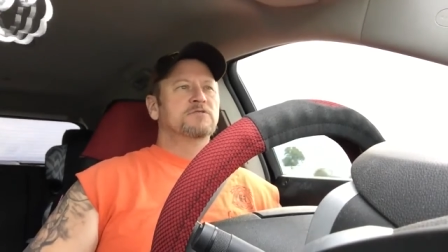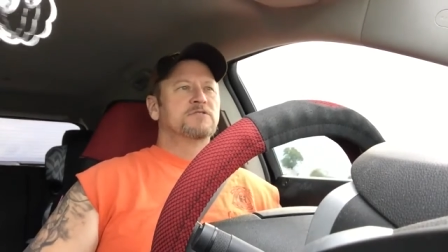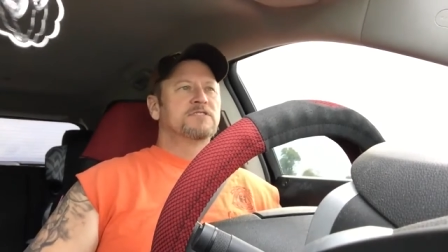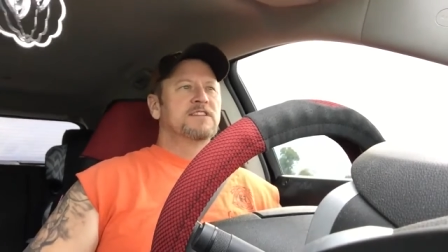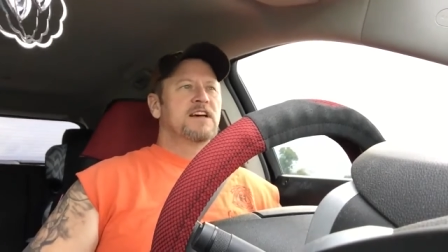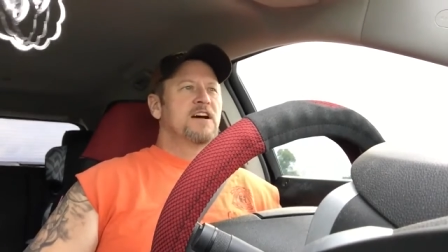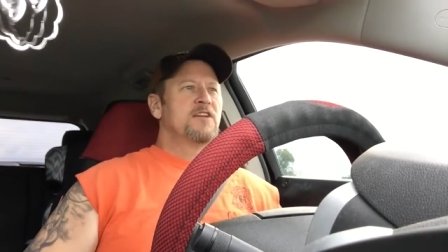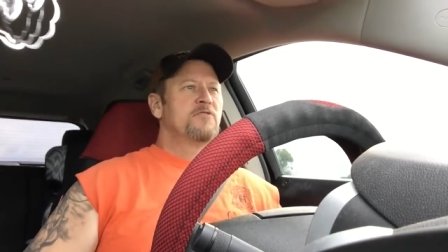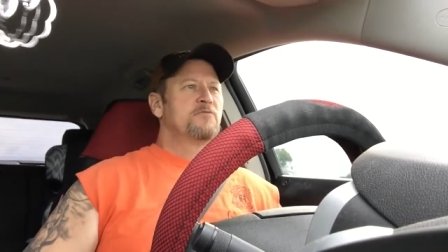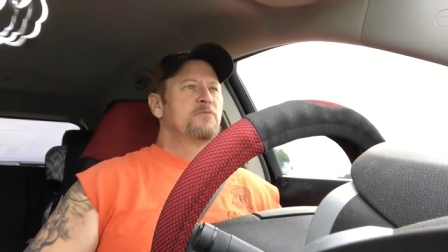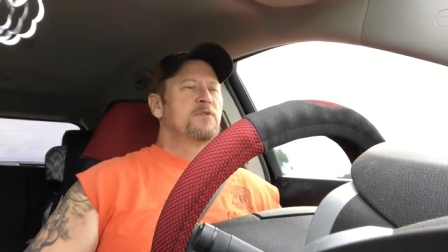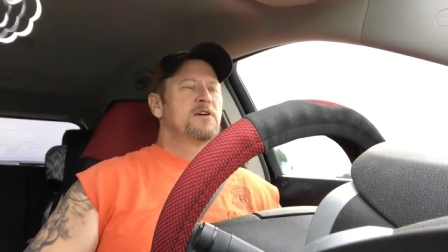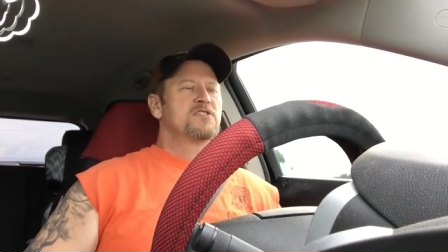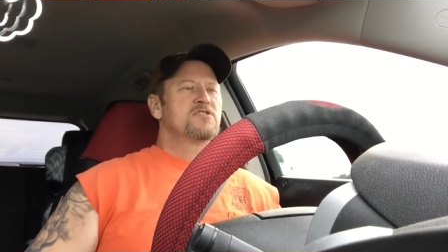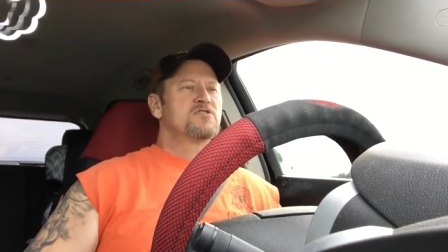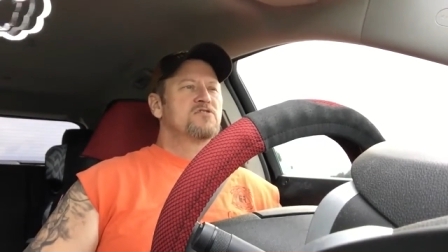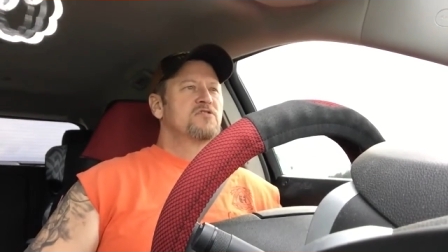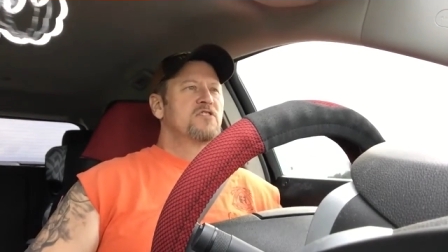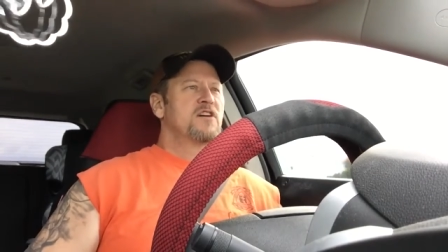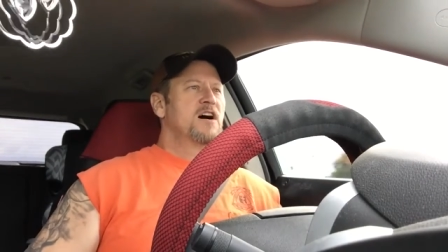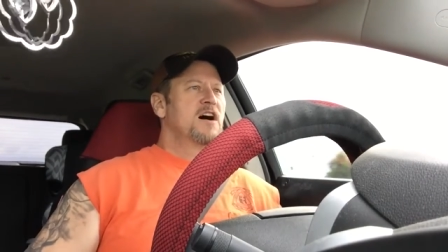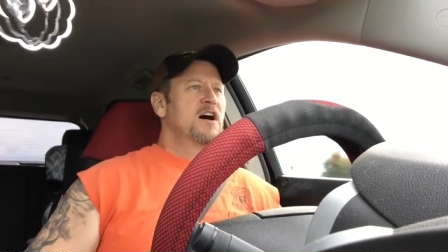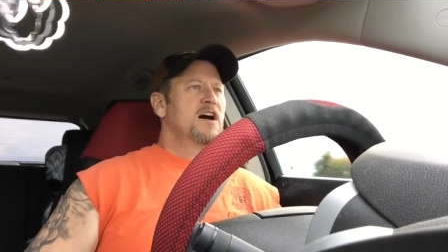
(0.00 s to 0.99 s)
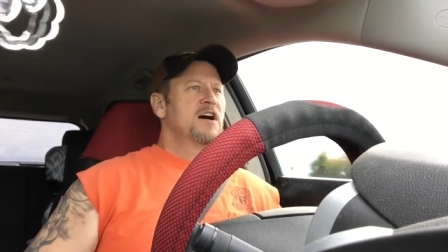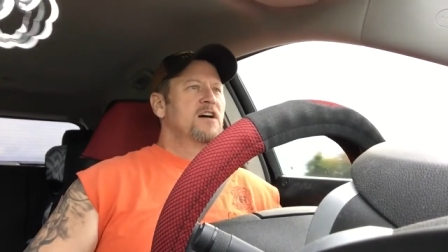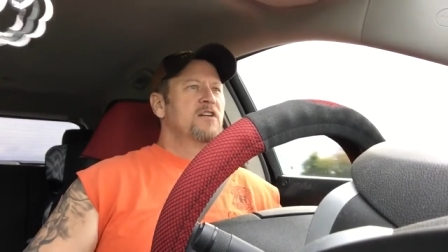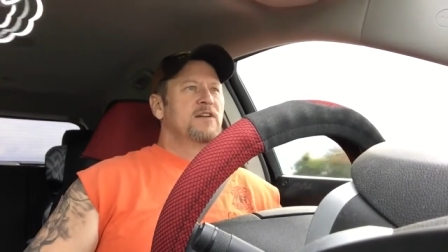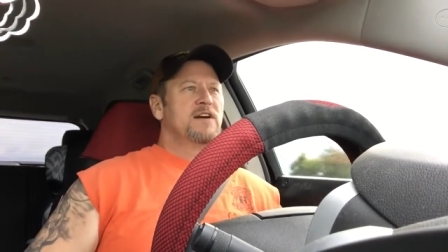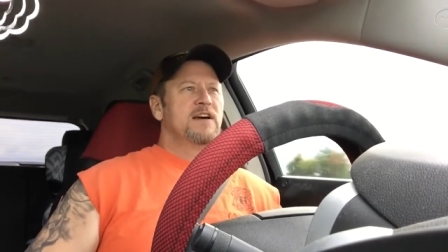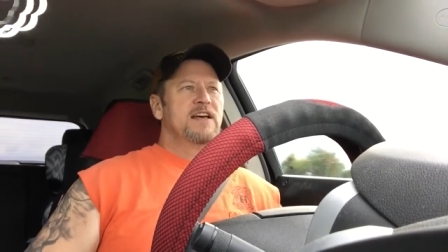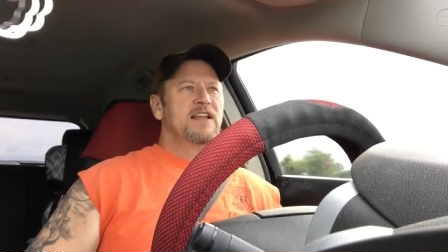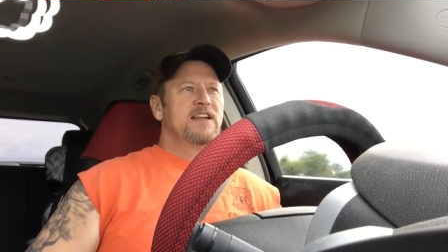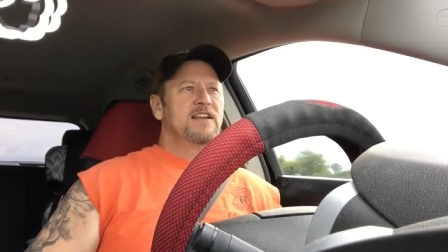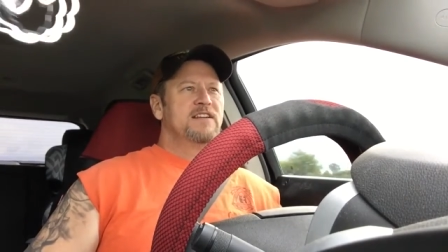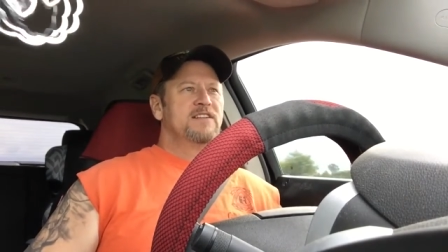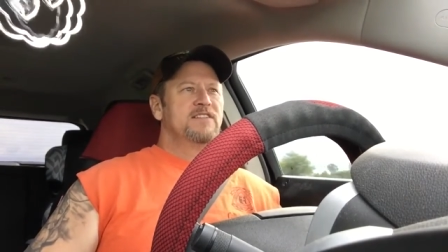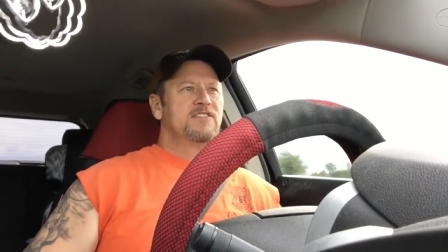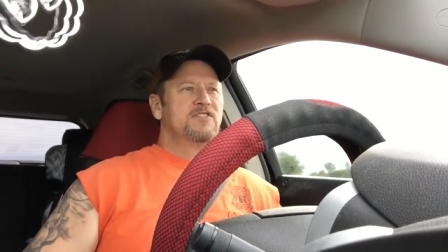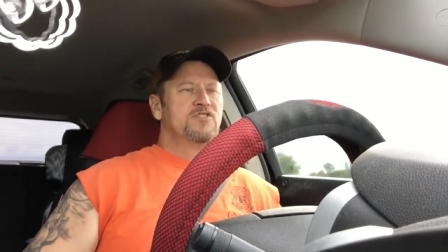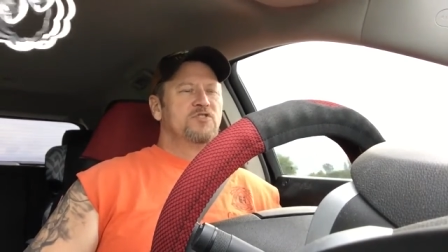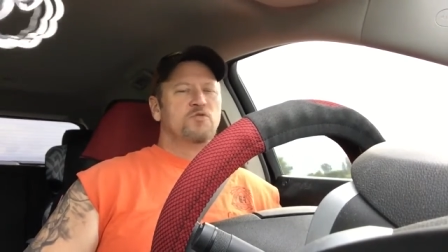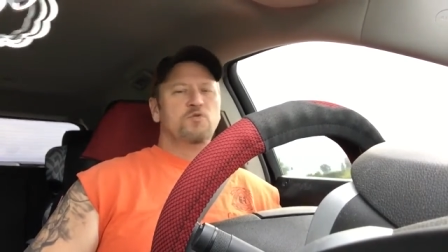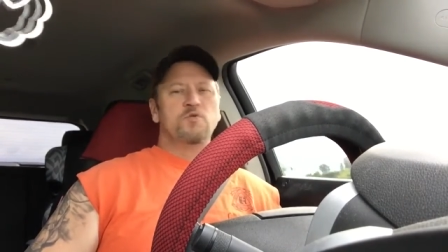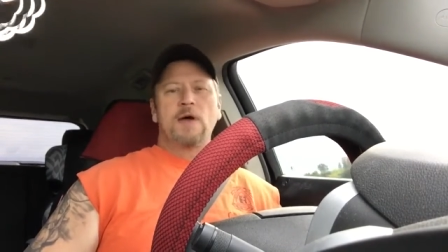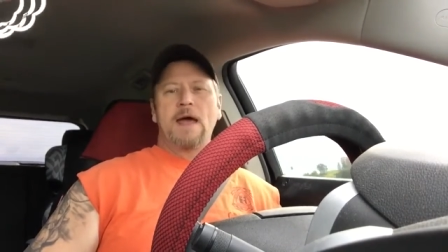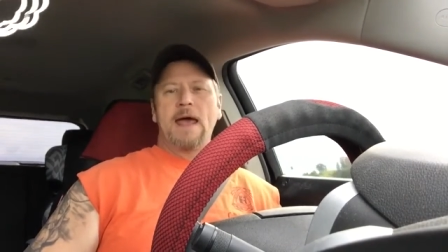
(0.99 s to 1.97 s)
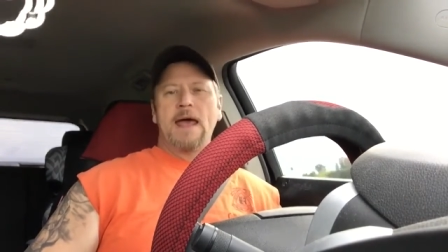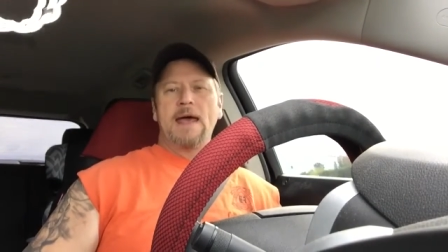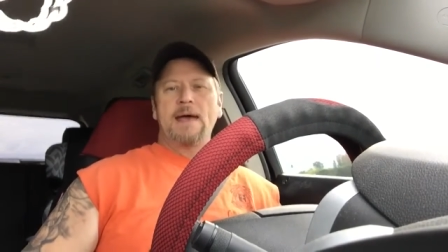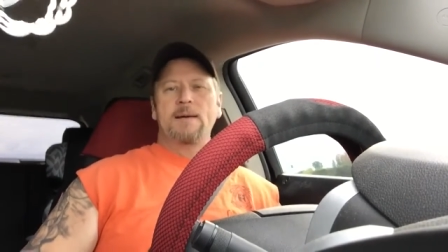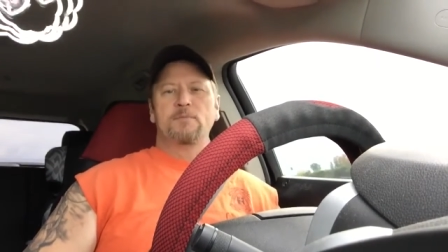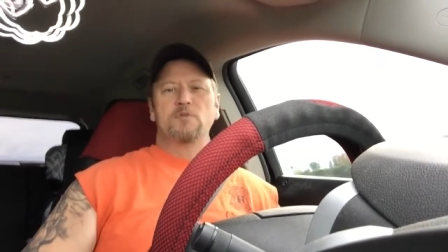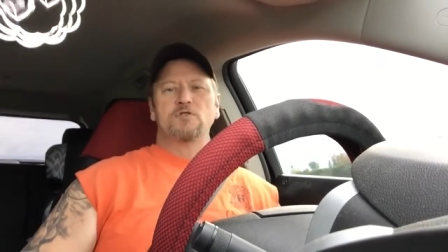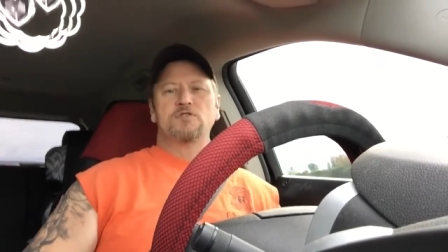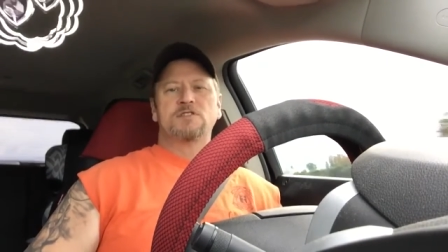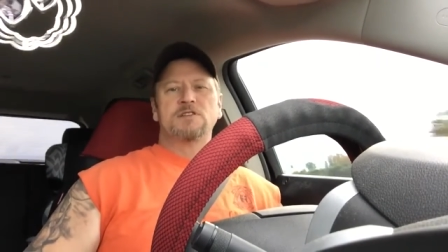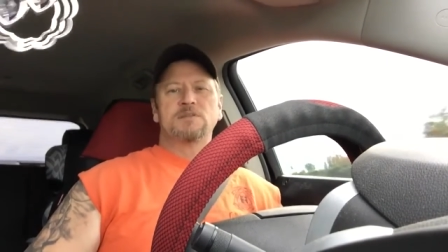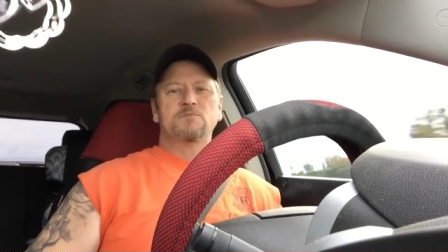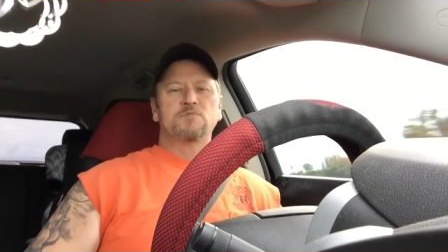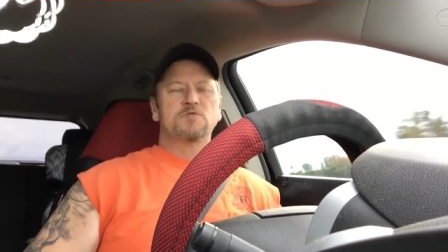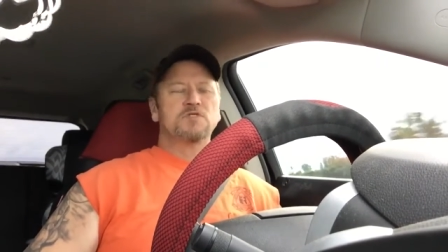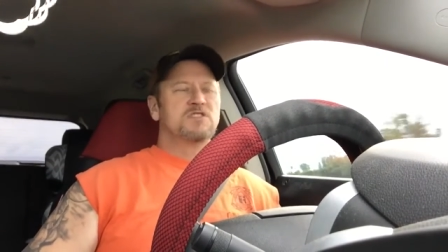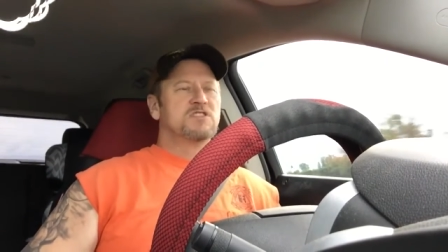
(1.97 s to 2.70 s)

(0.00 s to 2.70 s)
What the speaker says: southwestern Ohio, headed to Hamilton,